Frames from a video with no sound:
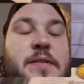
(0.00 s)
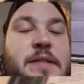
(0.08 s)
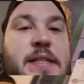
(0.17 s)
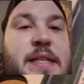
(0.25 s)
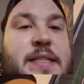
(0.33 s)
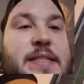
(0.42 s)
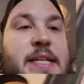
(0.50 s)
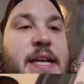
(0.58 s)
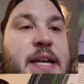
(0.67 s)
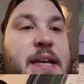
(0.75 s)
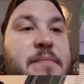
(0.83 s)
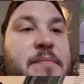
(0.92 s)
this
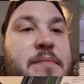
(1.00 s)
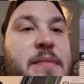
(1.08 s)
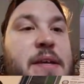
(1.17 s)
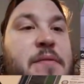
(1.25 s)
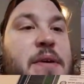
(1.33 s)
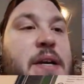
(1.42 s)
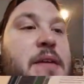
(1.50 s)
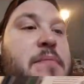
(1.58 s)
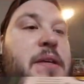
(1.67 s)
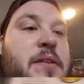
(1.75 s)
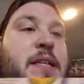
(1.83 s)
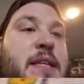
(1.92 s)
team and why I
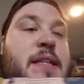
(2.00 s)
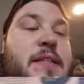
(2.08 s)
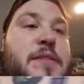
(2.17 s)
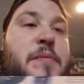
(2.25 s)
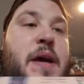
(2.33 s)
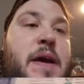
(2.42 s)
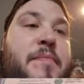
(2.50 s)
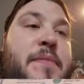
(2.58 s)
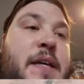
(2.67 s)
built it this way.